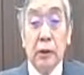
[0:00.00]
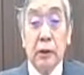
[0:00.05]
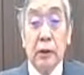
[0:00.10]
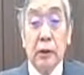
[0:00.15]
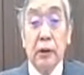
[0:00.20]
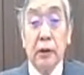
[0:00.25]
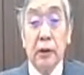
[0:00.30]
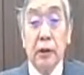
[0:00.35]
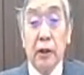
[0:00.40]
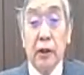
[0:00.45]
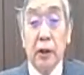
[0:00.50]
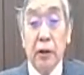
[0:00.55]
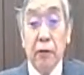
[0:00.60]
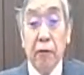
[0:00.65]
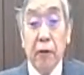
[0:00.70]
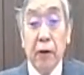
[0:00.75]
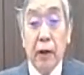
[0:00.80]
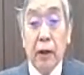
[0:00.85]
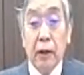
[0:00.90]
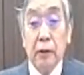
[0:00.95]
the
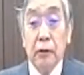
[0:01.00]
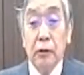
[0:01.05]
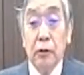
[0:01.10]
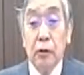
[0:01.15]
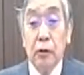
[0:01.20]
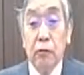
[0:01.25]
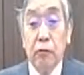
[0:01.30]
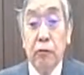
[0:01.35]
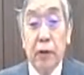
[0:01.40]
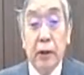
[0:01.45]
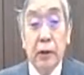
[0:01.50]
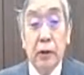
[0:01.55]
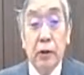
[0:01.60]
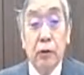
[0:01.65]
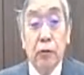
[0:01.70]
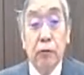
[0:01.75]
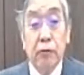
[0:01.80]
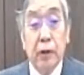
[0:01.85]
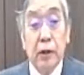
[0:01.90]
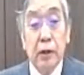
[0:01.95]
significance of
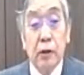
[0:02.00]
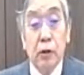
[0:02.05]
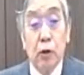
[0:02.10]
face-to-face